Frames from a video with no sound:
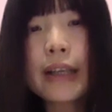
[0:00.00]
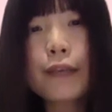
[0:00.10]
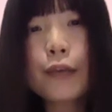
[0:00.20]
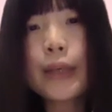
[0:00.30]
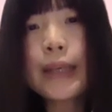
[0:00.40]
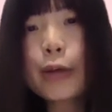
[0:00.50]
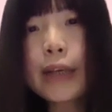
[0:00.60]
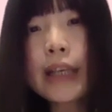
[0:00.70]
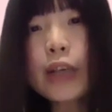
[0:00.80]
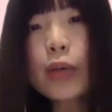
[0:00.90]
we
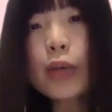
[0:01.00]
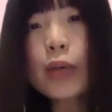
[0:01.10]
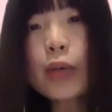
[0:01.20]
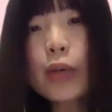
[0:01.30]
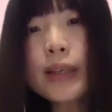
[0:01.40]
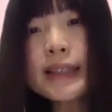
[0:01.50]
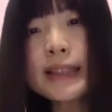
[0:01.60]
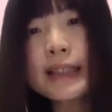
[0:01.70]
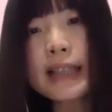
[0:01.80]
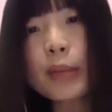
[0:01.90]
increase
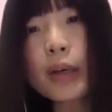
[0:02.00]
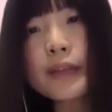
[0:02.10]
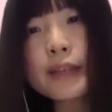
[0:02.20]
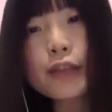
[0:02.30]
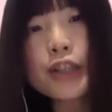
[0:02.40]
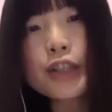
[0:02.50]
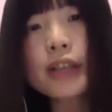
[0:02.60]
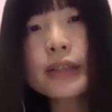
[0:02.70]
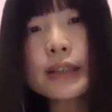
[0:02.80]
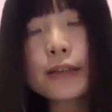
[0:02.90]
the number of different
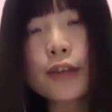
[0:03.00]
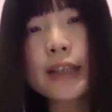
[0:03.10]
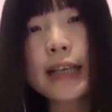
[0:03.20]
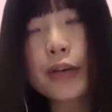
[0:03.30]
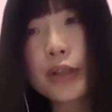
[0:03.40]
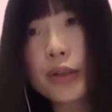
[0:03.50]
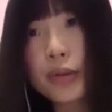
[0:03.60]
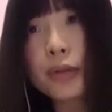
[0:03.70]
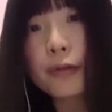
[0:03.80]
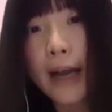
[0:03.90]
chances from the current 2
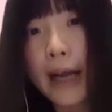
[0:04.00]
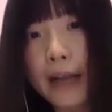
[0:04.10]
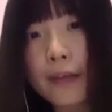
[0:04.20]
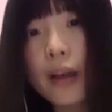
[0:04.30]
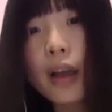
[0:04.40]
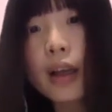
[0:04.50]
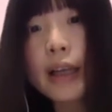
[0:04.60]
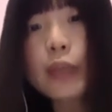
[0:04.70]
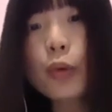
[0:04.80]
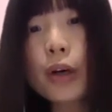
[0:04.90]
to 5, it
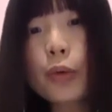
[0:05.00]
would